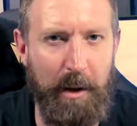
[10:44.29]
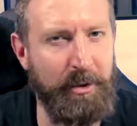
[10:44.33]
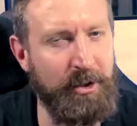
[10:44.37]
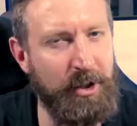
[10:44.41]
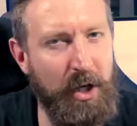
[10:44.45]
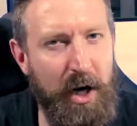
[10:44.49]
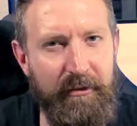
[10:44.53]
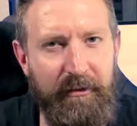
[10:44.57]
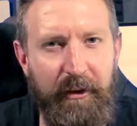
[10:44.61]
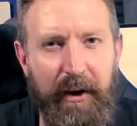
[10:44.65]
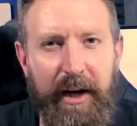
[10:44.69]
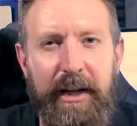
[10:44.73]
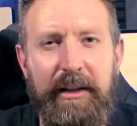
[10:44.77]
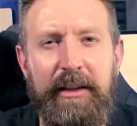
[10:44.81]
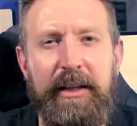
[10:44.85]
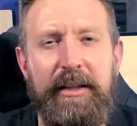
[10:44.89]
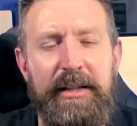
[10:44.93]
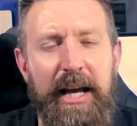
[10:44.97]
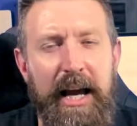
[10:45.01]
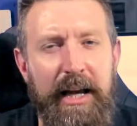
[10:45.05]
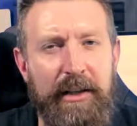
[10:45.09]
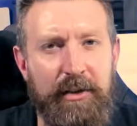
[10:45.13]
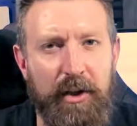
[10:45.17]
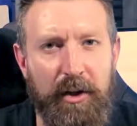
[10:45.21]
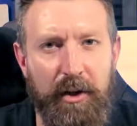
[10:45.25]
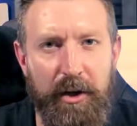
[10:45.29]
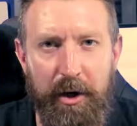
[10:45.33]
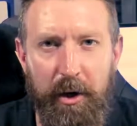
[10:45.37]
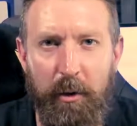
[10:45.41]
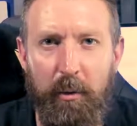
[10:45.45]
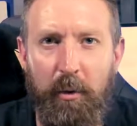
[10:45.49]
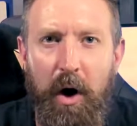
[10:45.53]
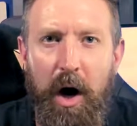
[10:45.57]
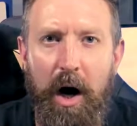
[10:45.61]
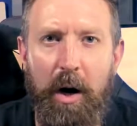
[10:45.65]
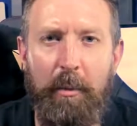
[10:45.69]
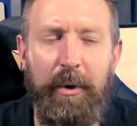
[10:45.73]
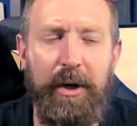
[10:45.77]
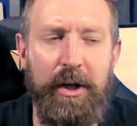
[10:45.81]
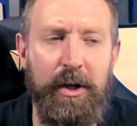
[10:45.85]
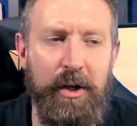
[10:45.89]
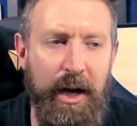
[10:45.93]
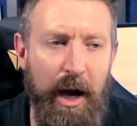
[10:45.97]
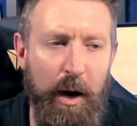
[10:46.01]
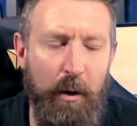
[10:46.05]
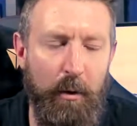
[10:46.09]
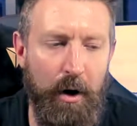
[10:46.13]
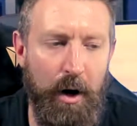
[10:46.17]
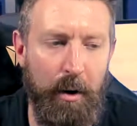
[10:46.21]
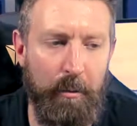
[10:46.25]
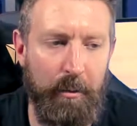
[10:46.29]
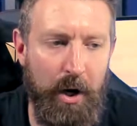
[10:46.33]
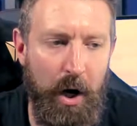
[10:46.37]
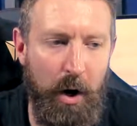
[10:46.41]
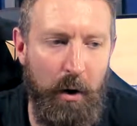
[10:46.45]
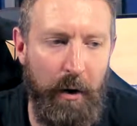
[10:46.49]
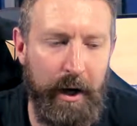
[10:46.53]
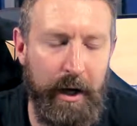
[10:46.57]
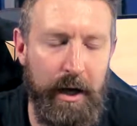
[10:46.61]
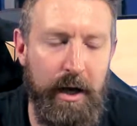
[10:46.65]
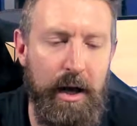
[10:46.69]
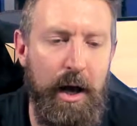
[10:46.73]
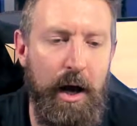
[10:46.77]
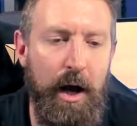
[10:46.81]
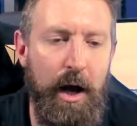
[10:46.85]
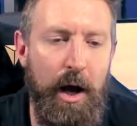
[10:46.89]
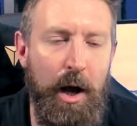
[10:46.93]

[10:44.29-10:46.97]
I'm sorry if I get the dates a little wrong, but you get where I'm going.